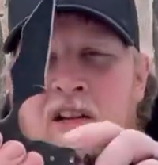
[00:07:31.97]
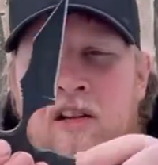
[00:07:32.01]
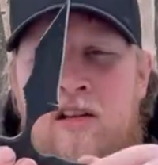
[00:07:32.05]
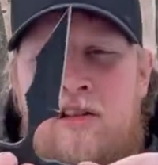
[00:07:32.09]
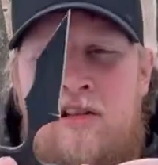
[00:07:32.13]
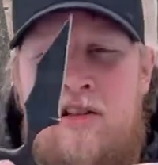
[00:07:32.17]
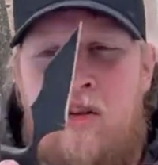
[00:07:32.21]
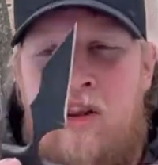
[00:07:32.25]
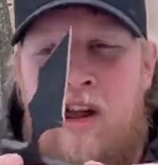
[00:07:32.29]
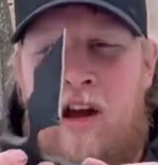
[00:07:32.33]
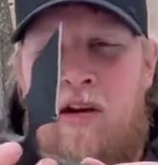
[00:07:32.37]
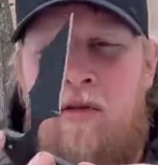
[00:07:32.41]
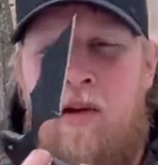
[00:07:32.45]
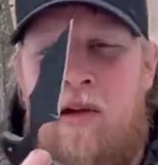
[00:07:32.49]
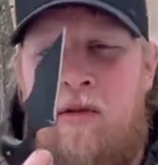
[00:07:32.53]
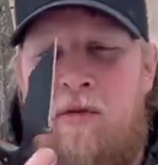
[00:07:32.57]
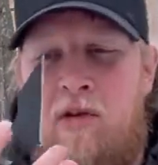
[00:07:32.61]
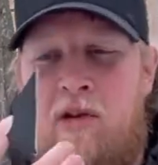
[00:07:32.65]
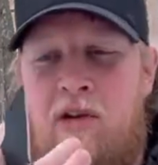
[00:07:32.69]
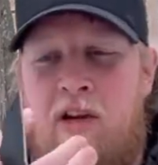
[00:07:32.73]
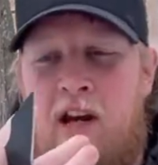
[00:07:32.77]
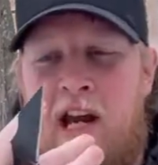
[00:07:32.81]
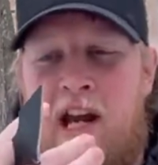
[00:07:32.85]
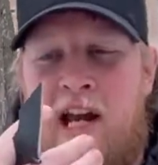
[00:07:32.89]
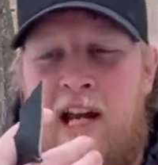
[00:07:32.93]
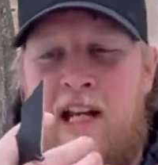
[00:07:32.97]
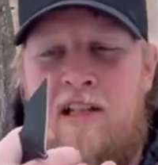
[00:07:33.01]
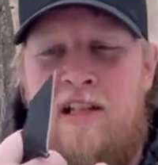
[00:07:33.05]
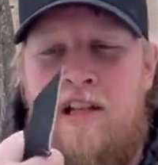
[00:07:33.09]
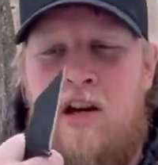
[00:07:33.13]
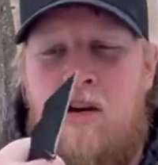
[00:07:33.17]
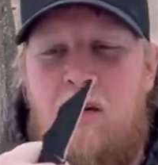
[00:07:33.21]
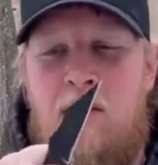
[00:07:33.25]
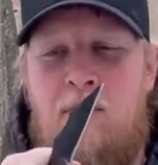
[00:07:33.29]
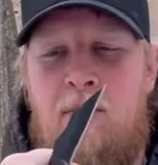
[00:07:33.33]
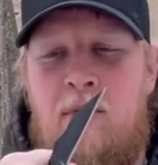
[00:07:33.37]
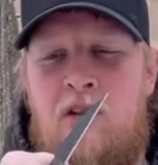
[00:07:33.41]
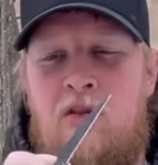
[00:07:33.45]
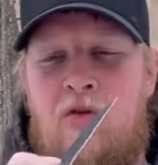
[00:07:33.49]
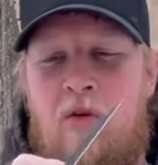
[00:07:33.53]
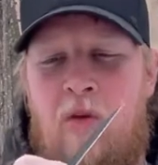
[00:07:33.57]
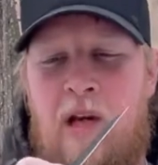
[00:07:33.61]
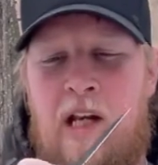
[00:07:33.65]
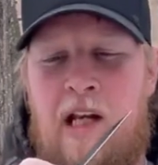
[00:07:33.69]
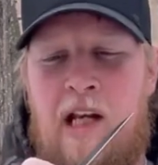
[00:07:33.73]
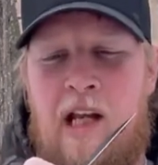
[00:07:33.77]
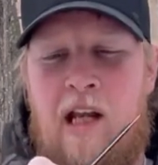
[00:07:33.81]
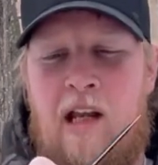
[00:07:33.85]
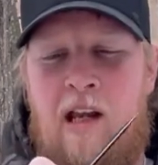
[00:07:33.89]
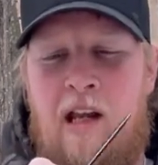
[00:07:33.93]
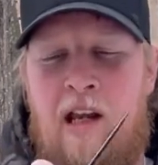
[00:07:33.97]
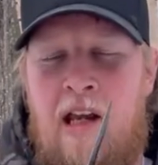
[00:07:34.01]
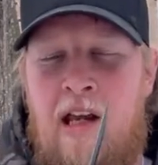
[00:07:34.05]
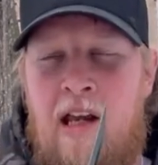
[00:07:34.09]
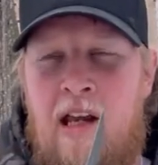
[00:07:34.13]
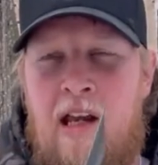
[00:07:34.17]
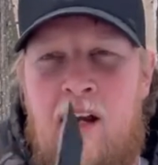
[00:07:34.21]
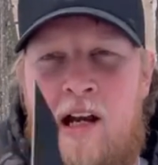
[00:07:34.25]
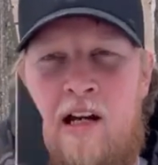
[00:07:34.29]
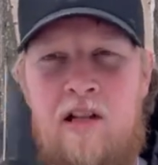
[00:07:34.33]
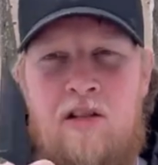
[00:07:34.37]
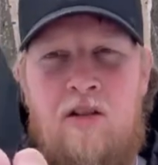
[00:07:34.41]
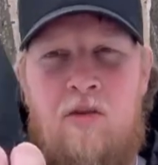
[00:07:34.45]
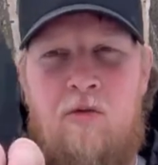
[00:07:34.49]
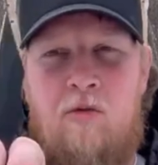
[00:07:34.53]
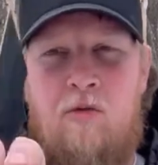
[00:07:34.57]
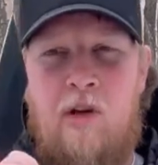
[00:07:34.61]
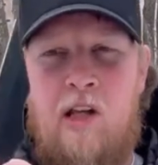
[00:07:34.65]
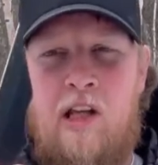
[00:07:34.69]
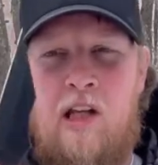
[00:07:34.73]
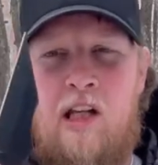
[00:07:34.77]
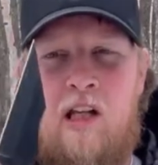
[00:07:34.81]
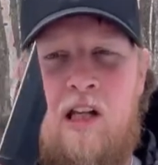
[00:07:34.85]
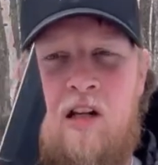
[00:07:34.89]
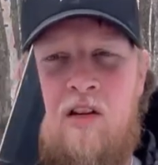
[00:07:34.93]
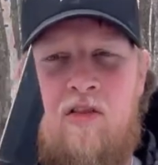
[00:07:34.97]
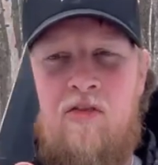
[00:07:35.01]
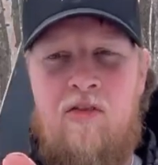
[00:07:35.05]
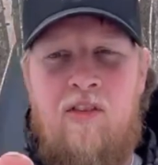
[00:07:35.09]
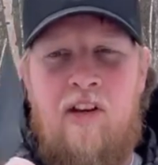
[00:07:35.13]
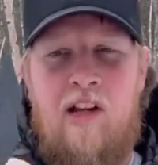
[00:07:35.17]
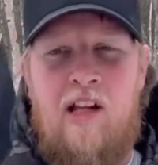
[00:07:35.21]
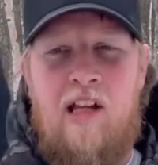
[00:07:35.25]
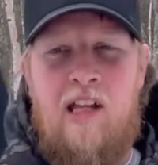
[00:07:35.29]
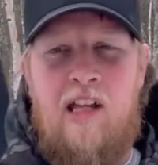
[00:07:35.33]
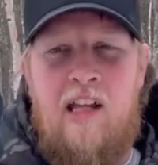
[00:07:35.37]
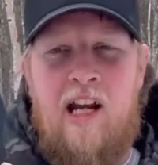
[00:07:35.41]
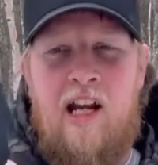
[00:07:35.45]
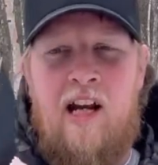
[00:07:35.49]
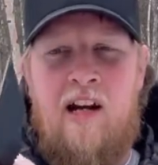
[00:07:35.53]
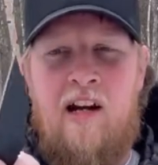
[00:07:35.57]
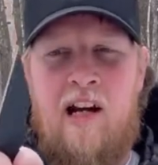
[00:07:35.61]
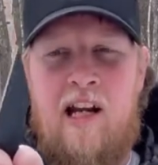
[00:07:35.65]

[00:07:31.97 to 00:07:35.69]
so that way when your hands go in between it, there's a really good feel in there.